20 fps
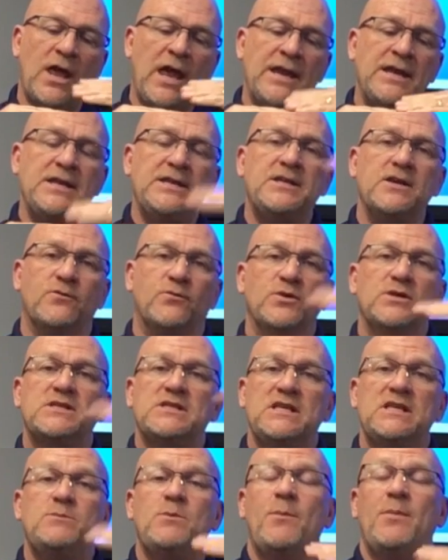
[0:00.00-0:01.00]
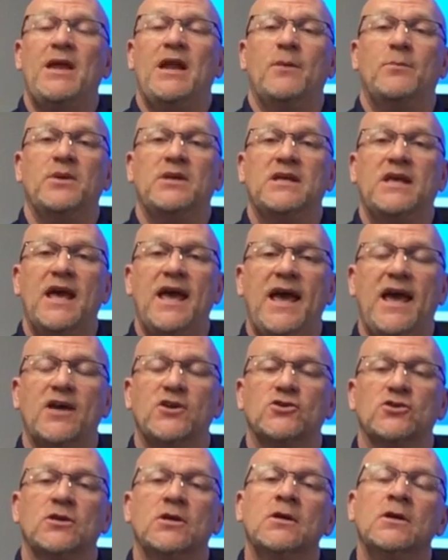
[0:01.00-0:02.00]
any difference needs to be made up in
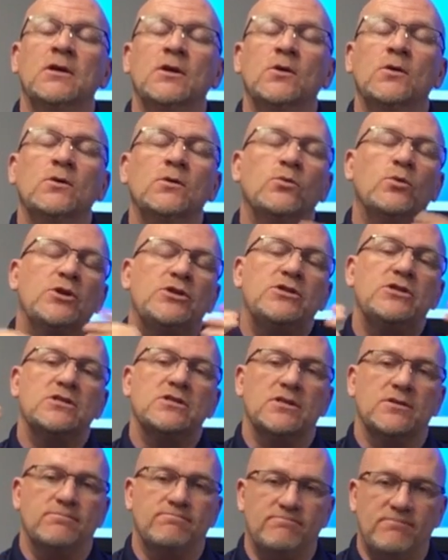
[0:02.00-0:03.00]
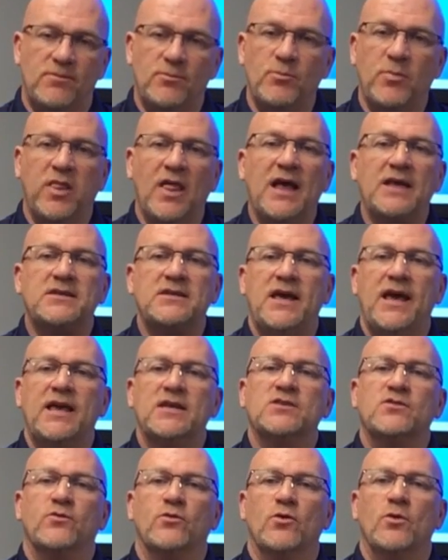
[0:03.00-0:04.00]
cash, which is a lot to
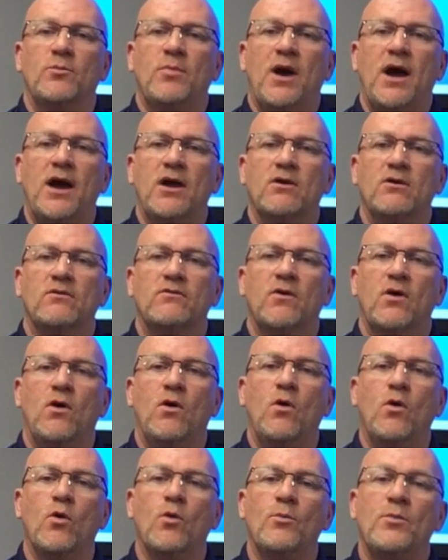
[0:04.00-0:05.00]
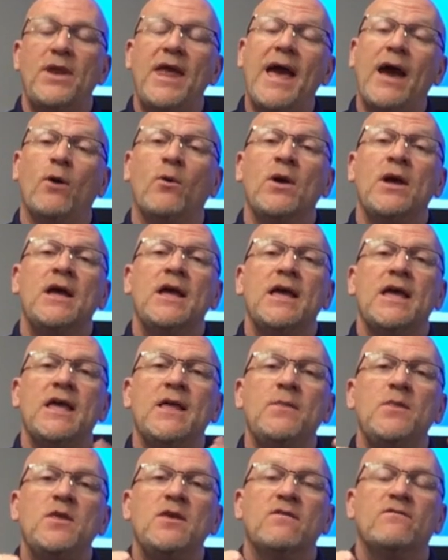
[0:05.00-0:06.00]
ask for a buyer of a home. Now,
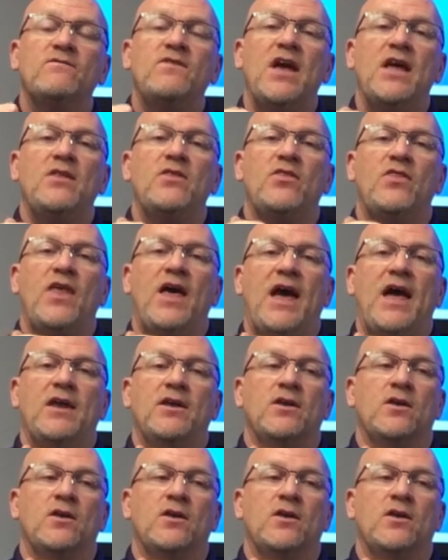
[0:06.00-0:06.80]
in the event that